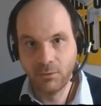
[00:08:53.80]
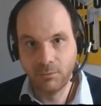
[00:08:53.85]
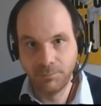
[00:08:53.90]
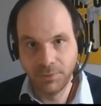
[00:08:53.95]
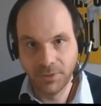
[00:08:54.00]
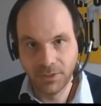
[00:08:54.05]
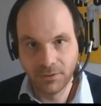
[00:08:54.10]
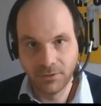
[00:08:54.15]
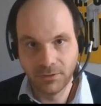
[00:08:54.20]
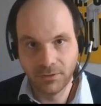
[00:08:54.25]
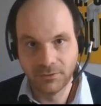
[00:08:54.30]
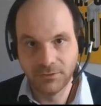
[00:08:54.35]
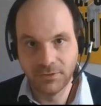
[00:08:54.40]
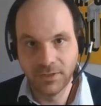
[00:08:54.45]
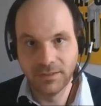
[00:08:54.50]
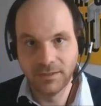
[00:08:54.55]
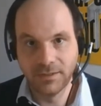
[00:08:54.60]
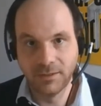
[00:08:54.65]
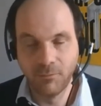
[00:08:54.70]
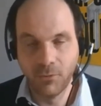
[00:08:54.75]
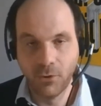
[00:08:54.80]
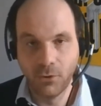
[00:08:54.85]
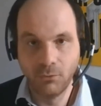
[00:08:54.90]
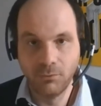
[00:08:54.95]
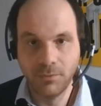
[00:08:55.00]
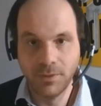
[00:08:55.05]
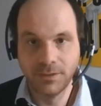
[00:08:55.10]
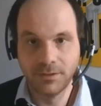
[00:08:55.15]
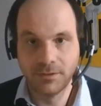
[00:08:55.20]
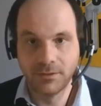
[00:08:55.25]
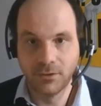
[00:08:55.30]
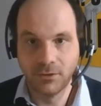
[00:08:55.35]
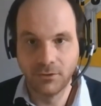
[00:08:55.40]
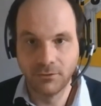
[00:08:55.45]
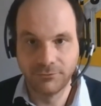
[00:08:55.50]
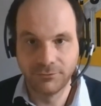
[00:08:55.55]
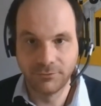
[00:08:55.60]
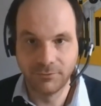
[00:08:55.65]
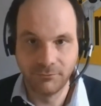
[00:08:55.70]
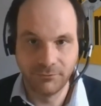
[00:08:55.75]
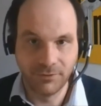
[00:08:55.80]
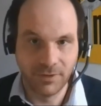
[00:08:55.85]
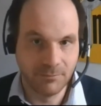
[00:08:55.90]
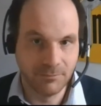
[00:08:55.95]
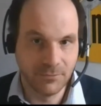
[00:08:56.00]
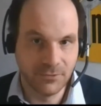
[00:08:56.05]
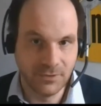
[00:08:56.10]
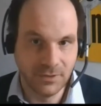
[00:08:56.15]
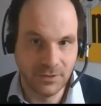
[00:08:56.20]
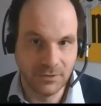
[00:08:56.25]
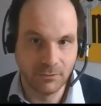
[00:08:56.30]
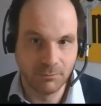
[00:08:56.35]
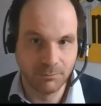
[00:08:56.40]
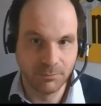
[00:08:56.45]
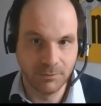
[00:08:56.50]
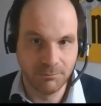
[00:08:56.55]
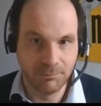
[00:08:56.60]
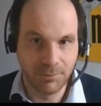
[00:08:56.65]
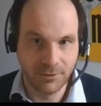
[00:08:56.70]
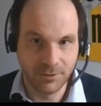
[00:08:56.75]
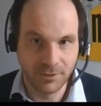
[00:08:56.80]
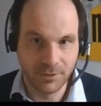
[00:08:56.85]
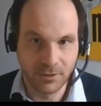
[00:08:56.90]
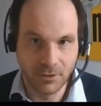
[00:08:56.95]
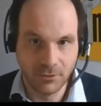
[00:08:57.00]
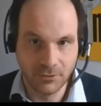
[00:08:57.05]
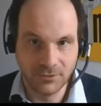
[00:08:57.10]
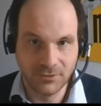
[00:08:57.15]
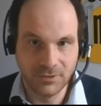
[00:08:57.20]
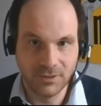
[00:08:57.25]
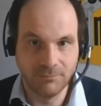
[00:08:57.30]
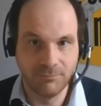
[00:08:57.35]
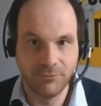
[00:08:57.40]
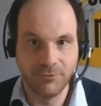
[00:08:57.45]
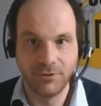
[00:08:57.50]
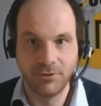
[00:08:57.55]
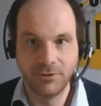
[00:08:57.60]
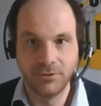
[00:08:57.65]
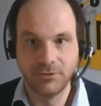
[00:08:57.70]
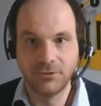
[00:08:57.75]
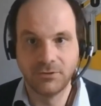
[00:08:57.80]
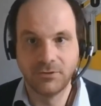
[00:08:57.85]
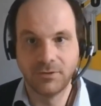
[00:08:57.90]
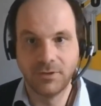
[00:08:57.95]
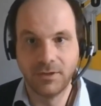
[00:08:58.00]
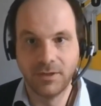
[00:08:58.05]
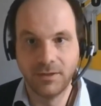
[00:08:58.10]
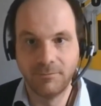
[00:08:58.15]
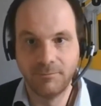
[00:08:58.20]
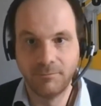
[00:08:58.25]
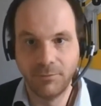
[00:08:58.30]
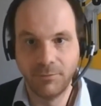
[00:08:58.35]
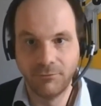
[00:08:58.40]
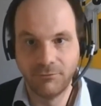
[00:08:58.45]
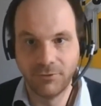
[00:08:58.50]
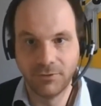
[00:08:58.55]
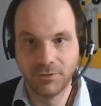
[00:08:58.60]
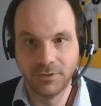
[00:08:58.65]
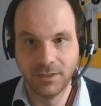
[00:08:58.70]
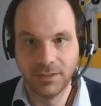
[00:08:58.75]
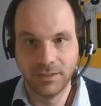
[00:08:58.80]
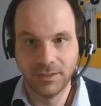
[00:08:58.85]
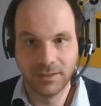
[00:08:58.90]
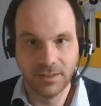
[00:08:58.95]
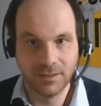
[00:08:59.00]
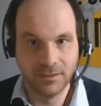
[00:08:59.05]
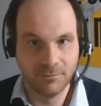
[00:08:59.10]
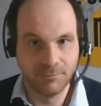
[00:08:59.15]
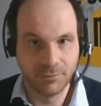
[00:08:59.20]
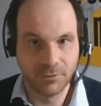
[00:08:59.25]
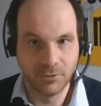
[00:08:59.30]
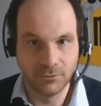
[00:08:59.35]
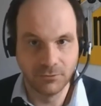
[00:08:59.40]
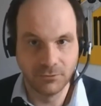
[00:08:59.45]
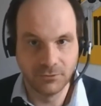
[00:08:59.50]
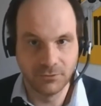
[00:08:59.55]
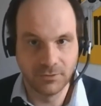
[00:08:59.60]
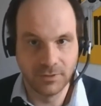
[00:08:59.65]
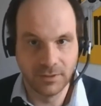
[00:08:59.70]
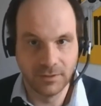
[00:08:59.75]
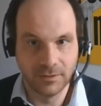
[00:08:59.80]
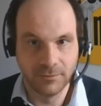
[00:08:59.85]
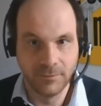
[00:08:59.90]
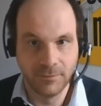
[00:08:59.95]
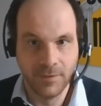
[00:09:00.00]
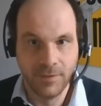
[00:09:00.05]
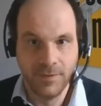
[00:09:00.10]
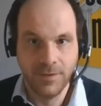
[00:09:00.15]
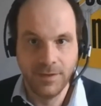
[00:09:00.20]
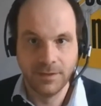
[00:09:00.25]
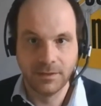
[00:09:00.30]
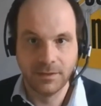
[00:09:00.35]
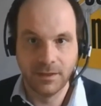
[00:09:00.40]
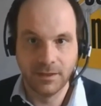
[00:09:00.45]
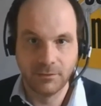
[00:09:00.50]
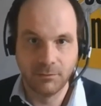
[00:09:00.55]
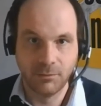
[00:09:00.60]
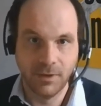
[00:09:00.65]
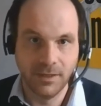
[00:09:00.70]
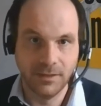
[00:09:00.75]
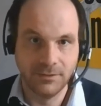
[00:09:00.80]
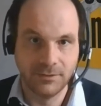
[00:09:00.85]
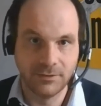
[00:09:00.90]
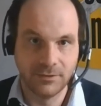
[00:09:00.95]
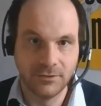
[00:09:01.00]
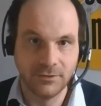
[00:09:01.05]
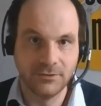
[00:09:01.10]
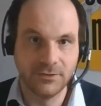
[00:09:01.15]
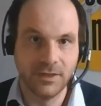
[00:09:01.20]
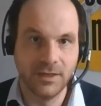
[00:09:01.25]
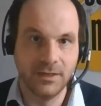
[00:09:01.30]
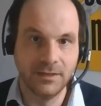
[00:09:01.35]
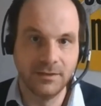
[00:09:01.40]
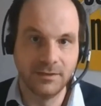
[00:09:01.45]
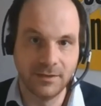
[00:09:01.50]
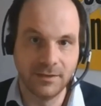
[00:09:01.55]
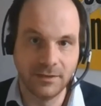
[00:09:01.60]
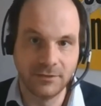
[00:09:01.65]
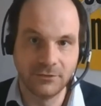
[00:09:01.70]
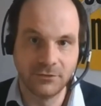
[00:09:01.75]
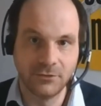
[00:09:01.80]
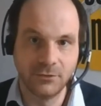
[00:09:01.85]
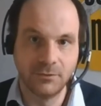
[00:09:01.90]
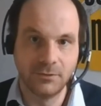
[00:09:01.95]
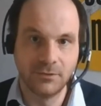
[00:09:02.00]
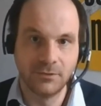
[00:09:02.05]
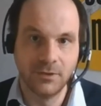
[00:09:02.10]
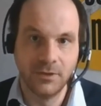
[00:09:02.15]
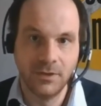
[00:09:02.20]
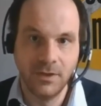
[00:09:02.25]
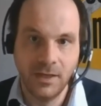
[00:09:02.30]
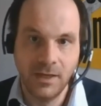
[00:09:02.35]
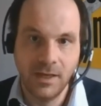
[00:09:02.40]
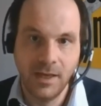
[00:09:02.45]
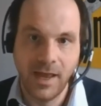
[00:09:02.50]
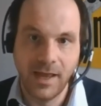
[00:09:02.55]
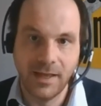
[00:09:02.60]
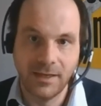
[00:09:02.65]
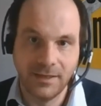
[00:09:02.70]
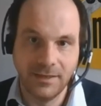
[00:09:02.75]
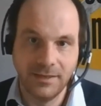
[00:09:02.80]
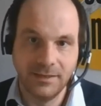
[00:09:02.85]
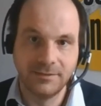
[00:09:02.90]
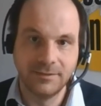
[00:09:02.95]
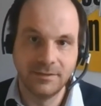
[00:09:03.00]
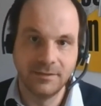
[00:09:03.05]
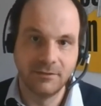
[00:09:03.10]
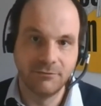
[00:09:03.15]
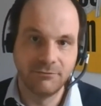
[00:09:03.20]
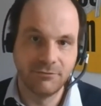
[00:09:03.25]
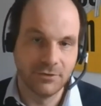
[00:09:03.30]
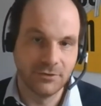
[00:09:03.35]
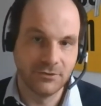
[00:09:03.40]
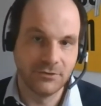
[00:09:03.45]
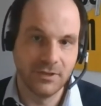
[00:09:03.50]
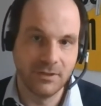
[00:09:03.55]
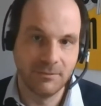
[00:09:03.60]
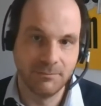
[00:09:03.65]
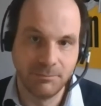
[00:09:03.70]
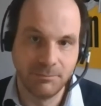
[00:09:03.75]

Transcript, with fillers: because at the moment, often farmers need to prepare a concept first um, before they can approach the, the advisors and that should at least in the first step,